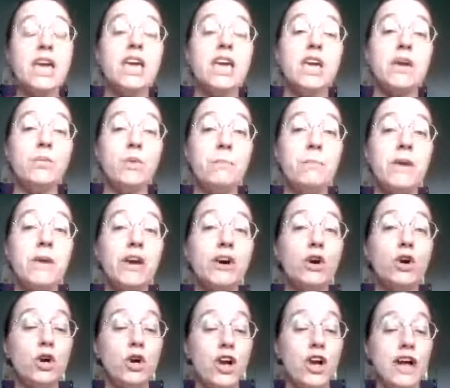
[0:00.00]
It would be a
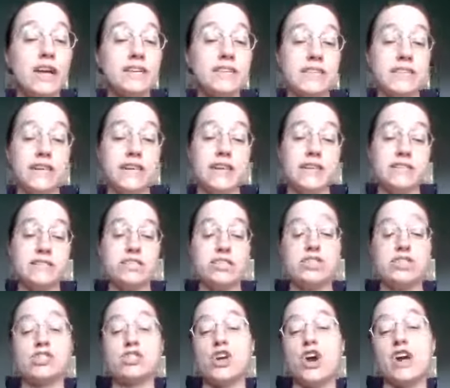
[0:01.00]
good idea to
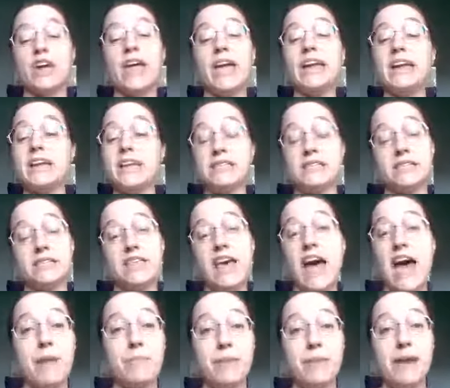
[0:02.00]
start getting into the
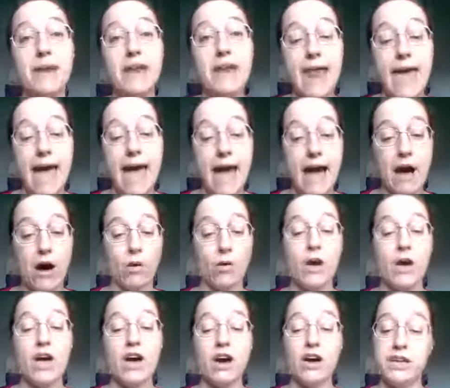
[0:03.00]
habit now
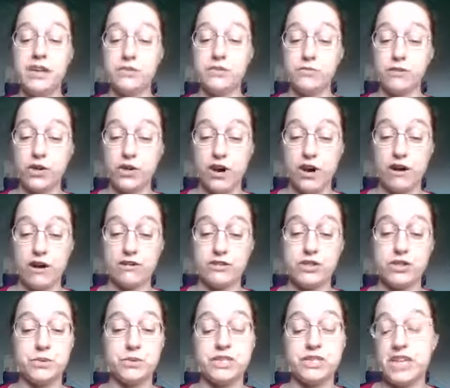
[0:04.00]
in
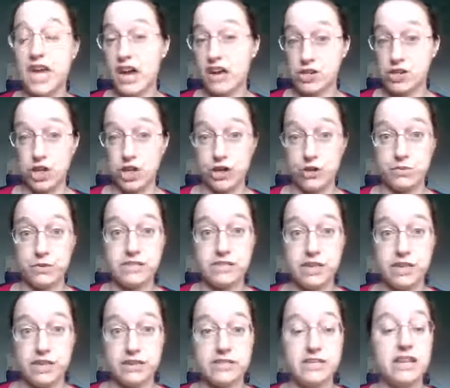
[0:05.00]
regards to attaching your
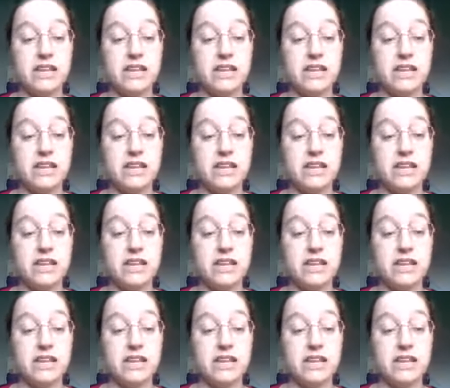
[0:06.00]
receipts